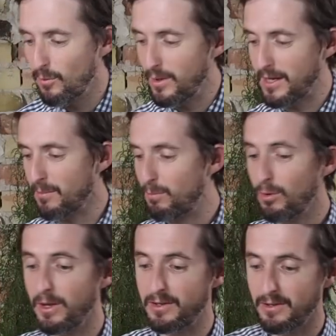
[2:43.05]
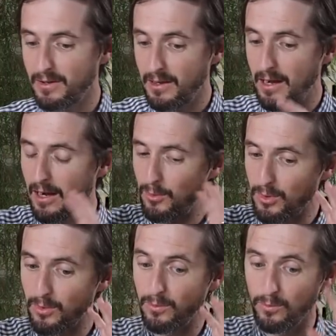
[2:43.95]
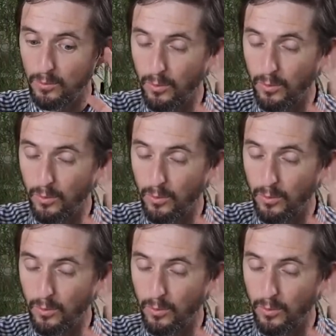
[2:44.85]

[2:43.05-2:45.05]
We can put our